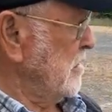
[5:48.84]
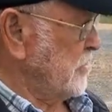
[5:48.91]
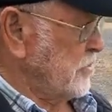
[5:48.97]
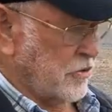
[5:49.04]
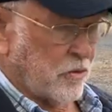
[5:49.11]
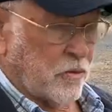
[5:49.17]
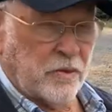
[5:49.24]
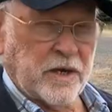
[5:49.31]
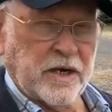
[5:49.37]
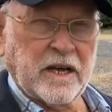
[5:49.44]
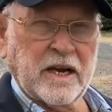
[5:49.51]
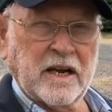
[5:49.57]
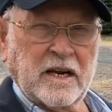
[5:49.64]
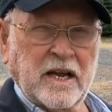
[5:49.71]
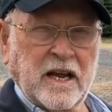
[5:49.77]
so we
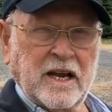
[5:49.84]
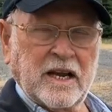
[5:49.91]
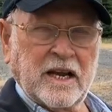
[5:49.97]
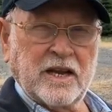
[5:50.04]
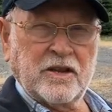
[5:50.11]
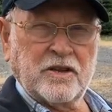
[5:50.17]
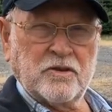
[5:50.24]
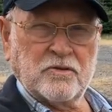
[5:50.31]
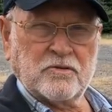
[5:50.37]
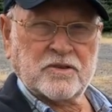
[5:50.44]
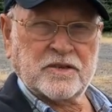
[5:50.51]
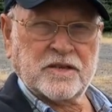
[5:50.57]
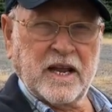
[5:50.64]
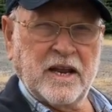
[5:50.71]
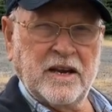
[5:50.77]
got a guy like you
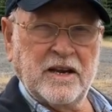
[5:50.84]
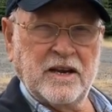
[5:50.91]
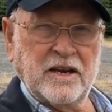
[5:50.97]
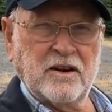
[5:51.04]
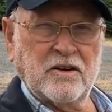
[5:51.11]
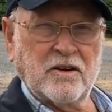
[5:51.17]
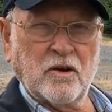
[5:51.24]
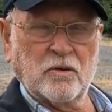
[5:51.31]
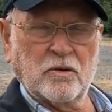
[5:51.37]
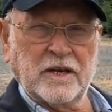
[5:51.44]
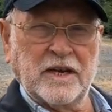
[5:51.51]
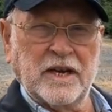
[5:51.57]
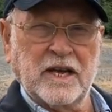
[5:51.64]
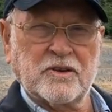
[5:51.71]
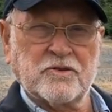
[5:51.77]
standing there
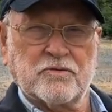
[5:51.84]
holding that